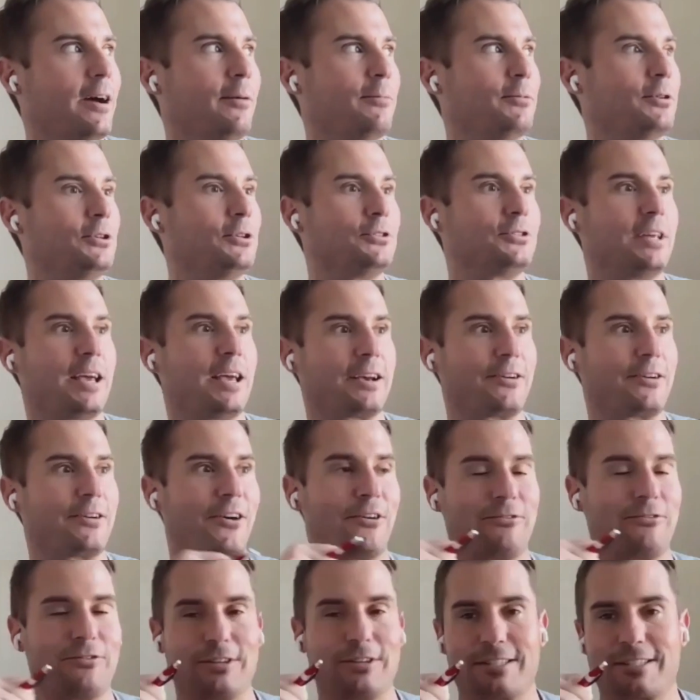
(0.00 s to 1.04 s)
And when you take
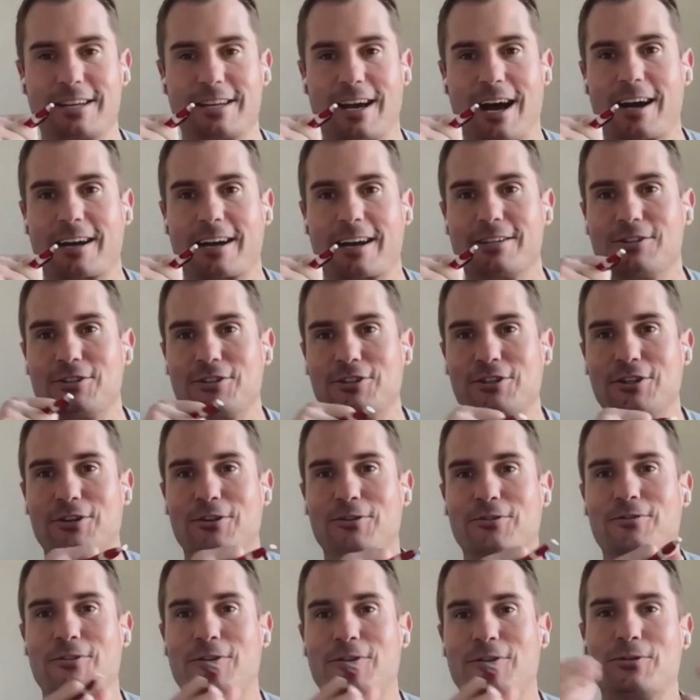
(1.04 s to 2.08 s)
off the sock and
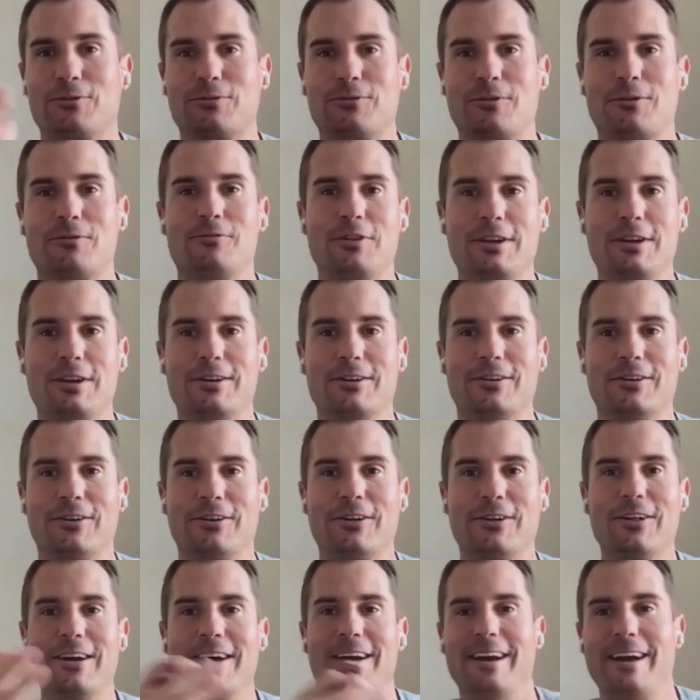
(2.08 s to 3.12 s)
shoe for the
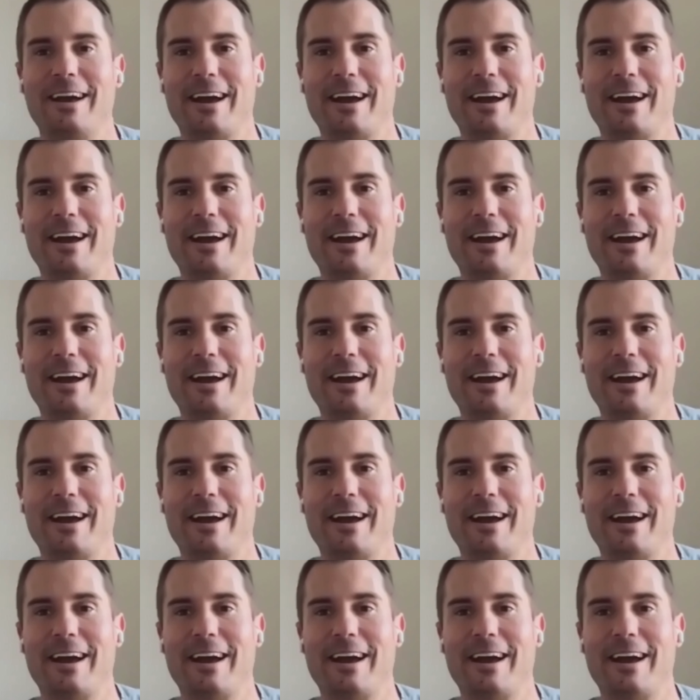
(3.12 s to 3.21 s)
reveal,